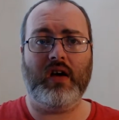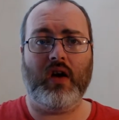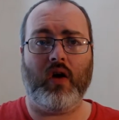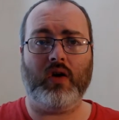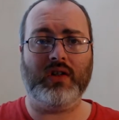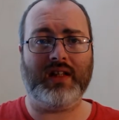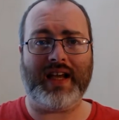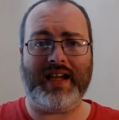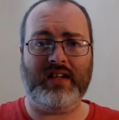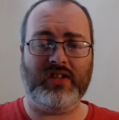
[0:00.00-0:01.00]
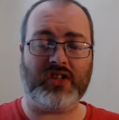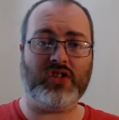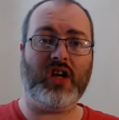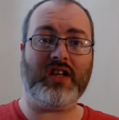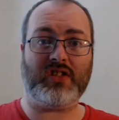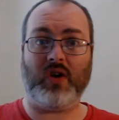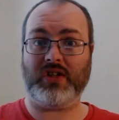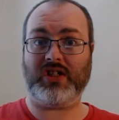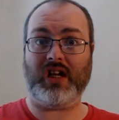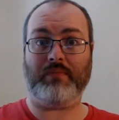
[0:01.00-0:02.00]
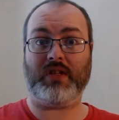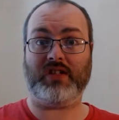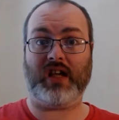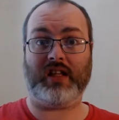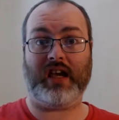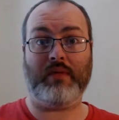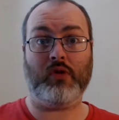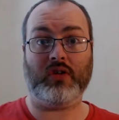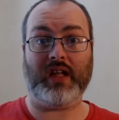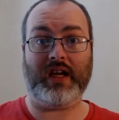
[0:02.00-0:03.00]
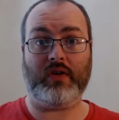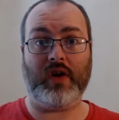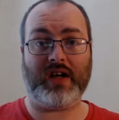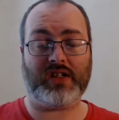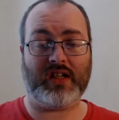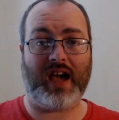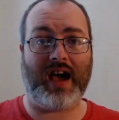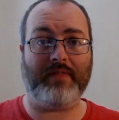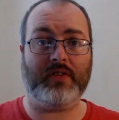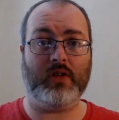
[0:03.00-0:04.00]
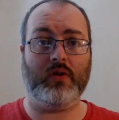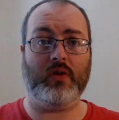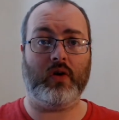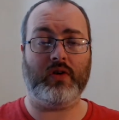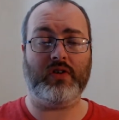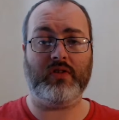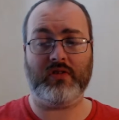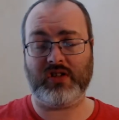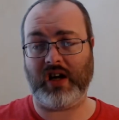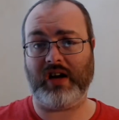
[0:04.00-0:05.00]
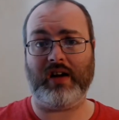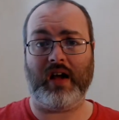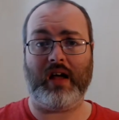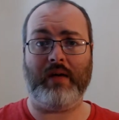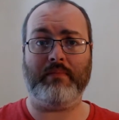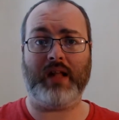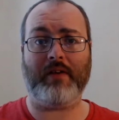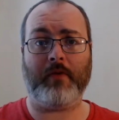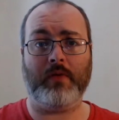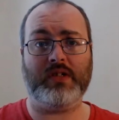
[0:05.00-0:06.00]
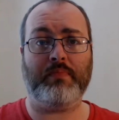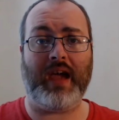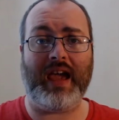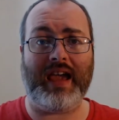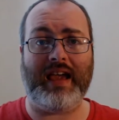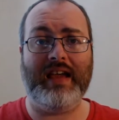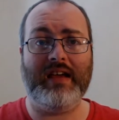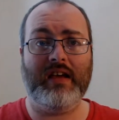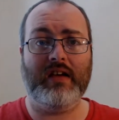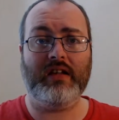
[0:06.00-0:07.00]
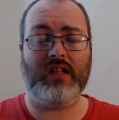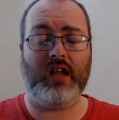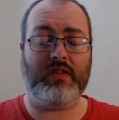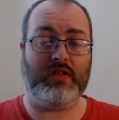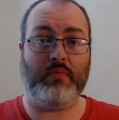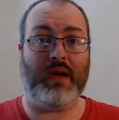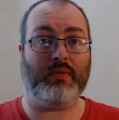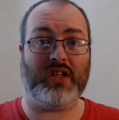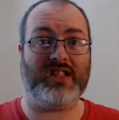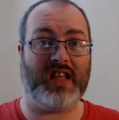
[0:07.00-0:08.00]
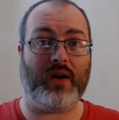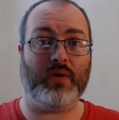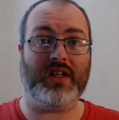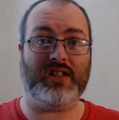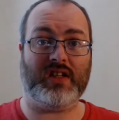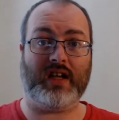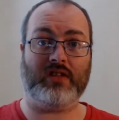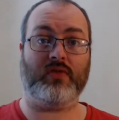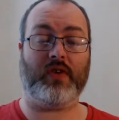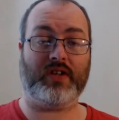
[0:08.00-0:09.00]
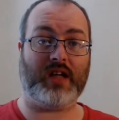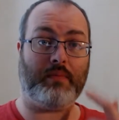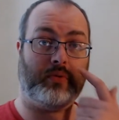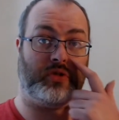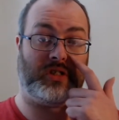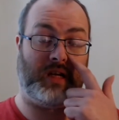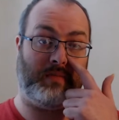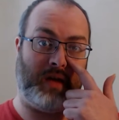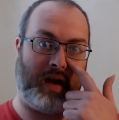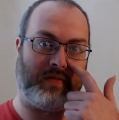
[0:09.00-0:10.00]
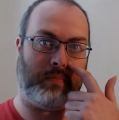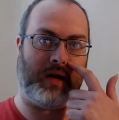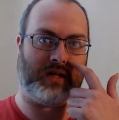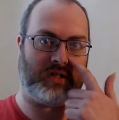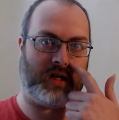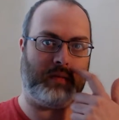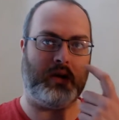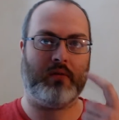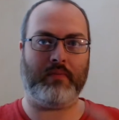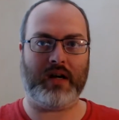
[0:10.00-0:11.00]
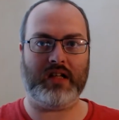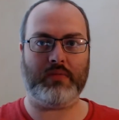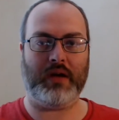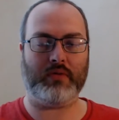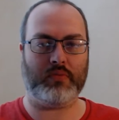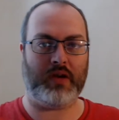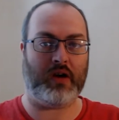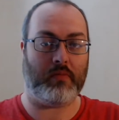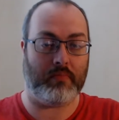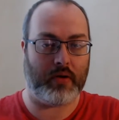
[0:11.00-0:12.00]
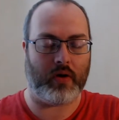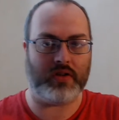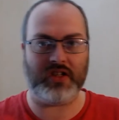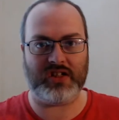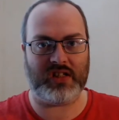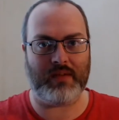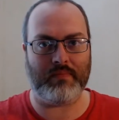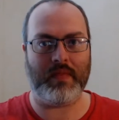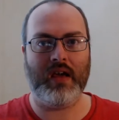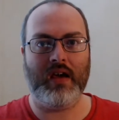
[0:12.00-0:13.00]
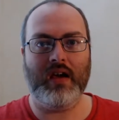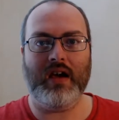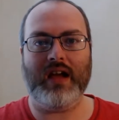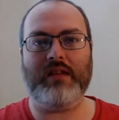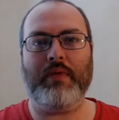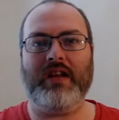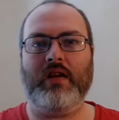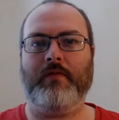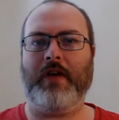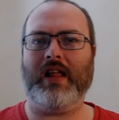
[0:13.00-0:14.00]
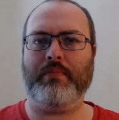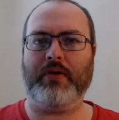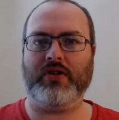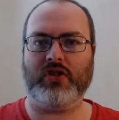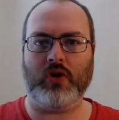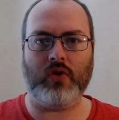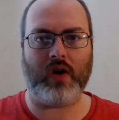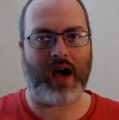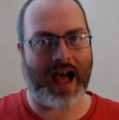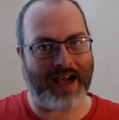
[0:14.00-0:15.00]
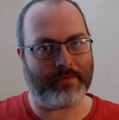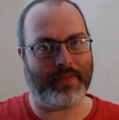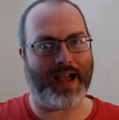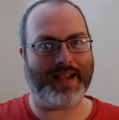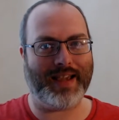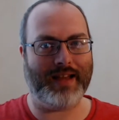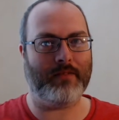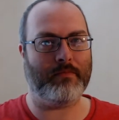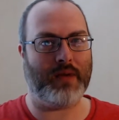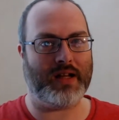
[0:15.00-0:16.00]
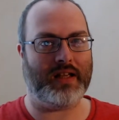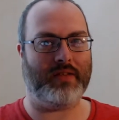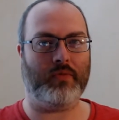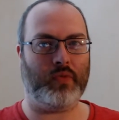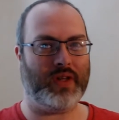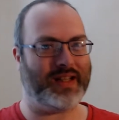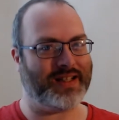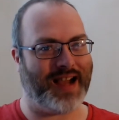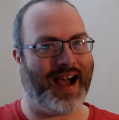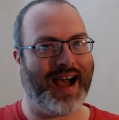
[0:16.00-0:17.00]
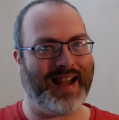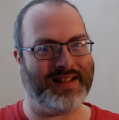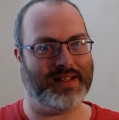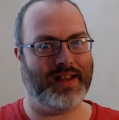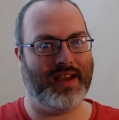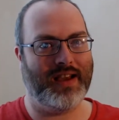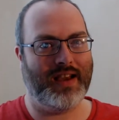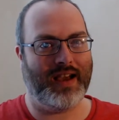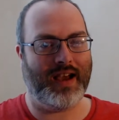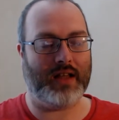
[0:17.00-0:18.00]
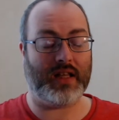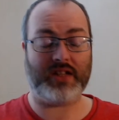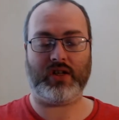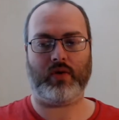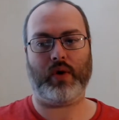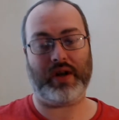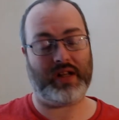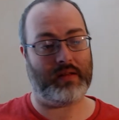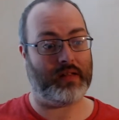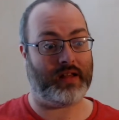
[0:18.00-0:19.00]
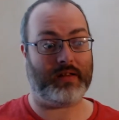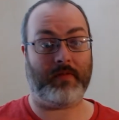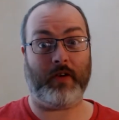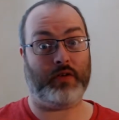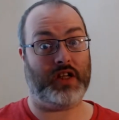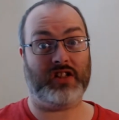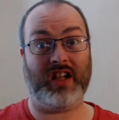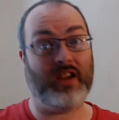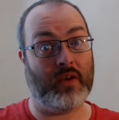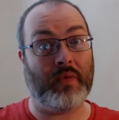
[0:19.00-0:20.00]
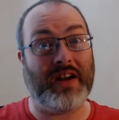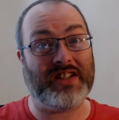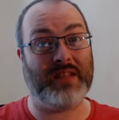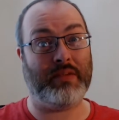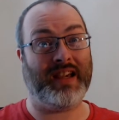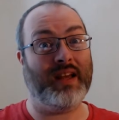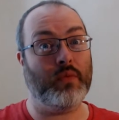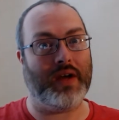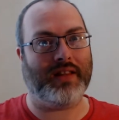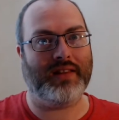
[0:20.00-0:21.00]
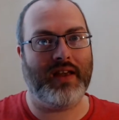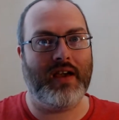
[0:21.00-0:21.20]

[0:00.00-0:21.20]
online. It's not cheap to sell a game online. You actually have to, on certain platforms, pay to be able to sell these things. For example, Steam, you have to pay a certain amount of money to be able to be put onto Steam. Independent developers do not have that kind of money really to hand, unless they're already like filthy, stinking rich to begin with.